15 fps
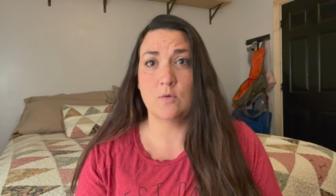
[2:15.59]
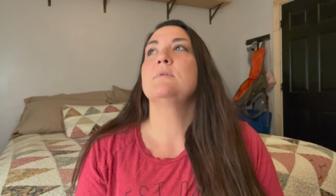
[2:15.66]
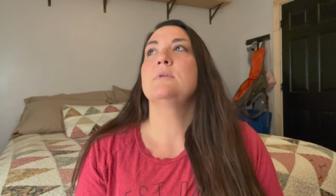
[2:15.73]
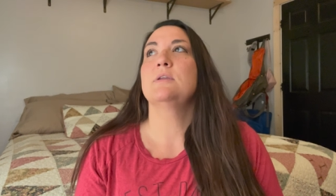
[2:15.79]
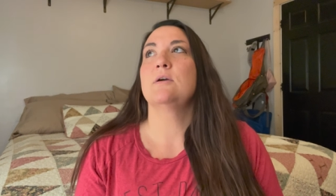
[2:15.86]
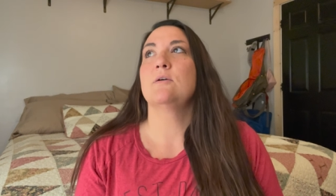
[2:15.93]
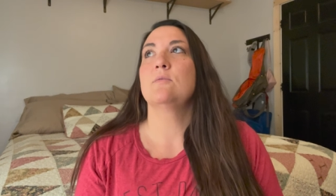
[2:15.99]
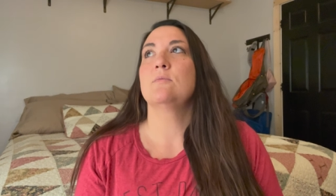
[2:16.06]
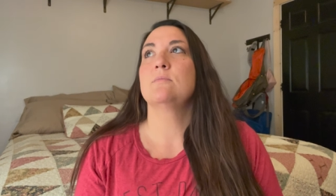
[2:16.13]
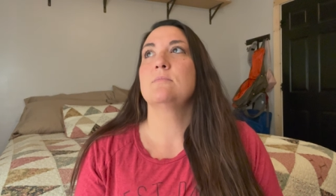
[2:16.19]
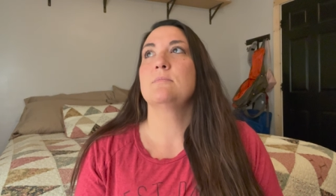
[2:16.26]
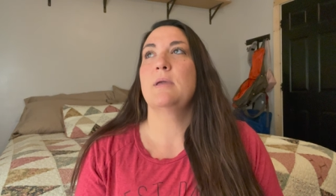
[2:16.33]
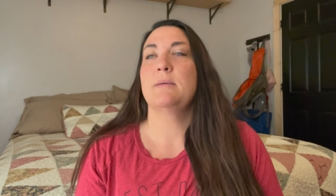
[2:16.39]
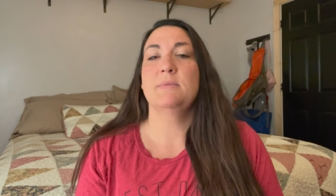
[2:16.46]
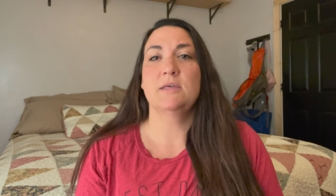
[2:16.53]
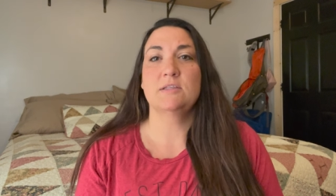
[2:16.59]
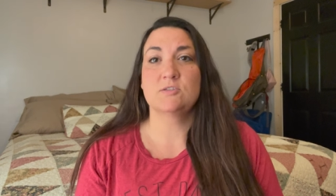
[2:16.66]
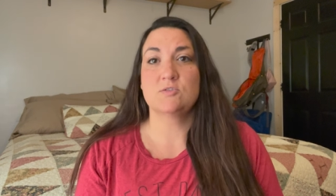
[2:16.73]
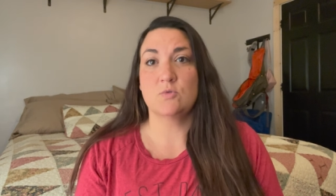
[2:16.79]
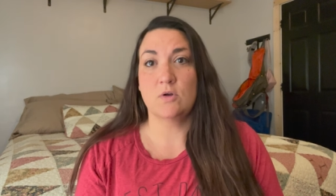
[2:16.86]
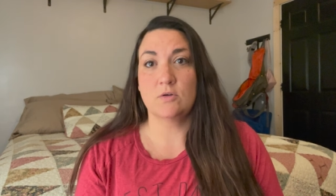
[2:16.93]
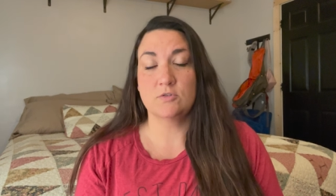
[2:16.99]
you know, maybe that's
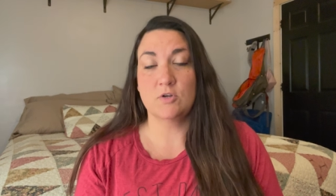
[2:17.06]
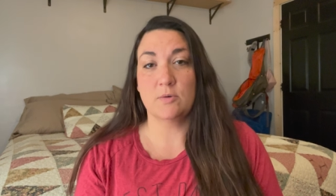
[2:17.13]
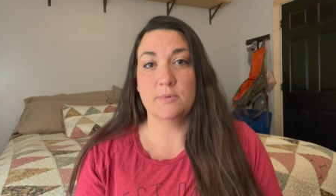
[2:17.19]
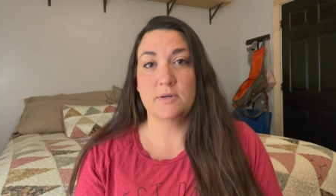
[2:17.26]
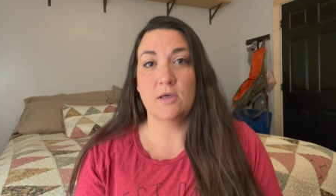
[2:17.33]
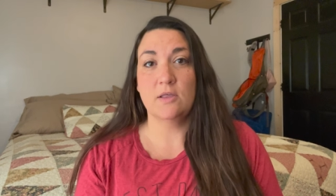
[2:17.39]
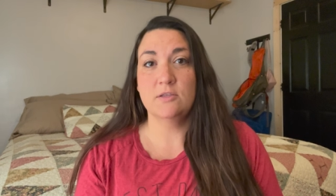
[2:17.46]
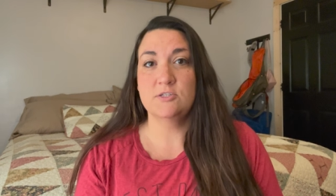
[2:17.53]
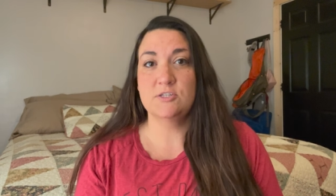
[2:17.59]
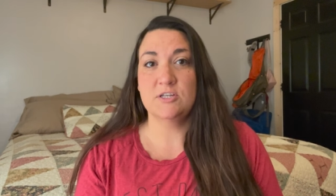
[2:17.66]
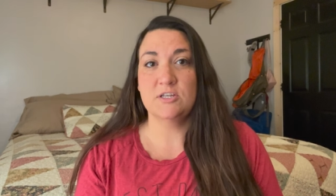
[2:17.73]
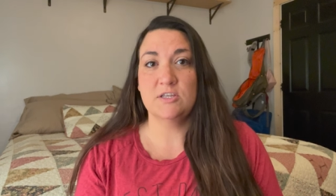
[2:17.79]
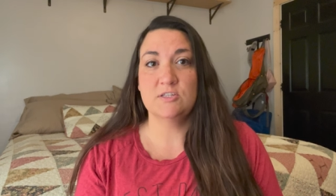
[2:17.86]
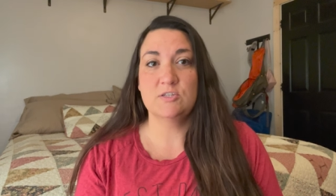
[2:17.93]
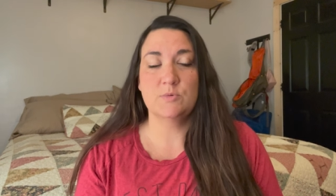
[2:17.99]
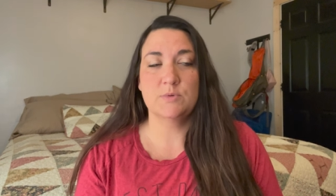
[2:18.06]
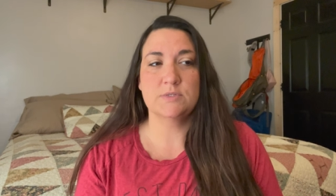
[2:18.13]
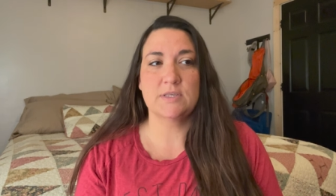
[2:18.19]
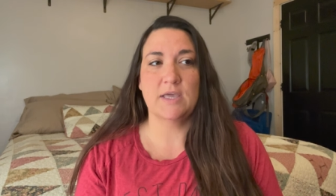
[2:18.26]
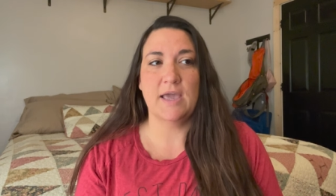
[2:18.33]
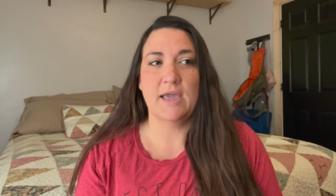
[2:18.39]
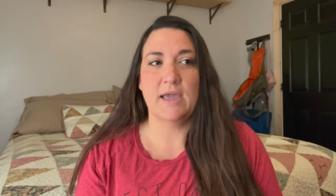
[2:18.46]
the wrong terminology. She was
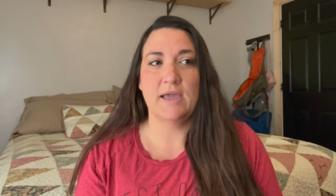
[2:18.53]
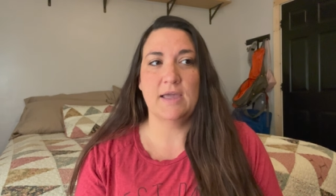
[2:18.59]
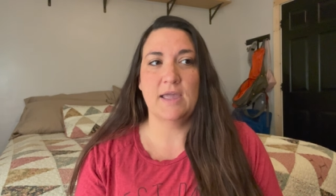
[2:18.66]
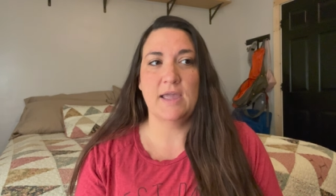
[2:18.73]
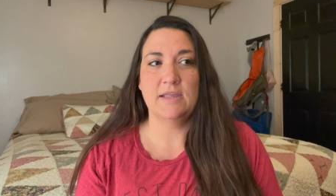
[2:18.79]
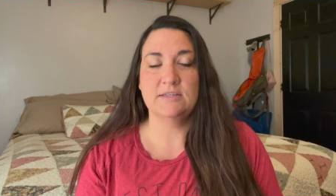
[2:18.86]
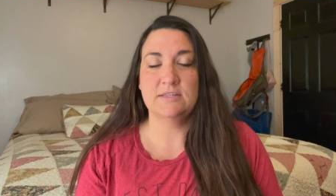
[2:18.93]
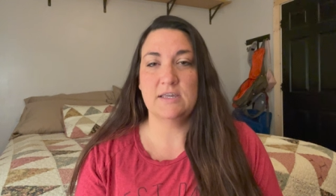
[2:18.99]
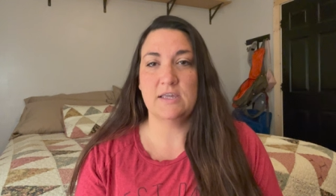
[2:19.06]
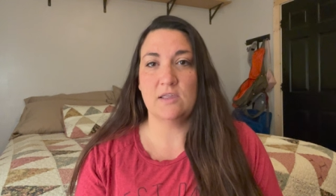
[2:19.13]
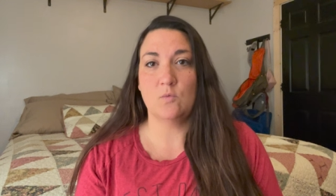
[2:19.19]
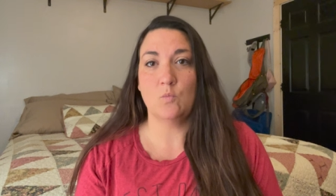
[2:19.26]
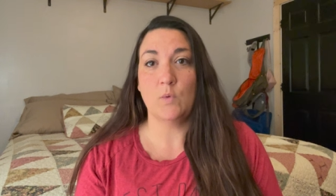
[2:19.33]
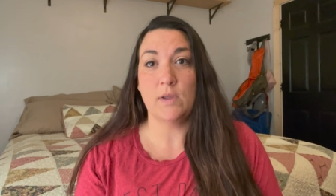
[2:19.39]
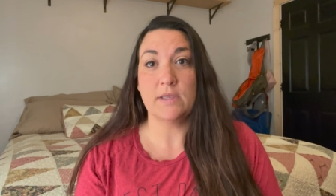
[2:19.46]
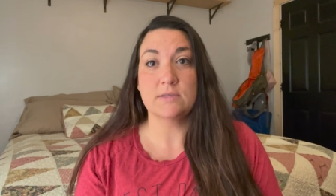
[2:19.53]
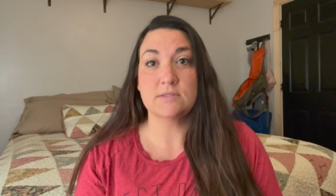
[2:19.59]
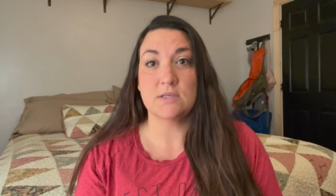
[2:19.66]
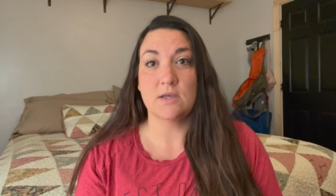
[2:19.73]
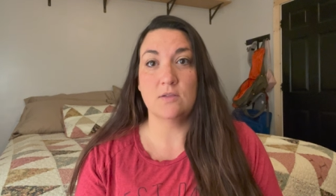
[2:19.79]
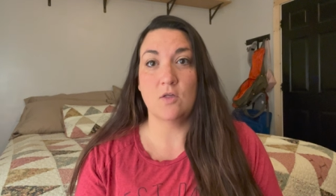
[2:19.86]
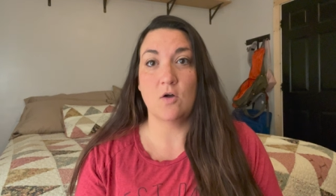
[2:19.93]
at 18 weeks
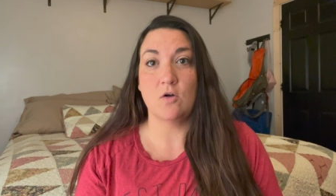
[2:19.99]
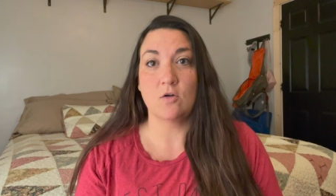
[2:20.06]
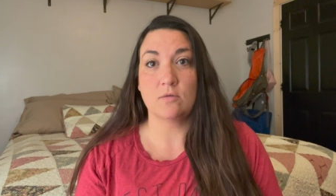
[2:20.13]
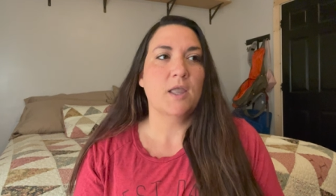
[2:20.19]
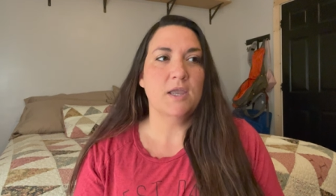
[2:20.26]
along.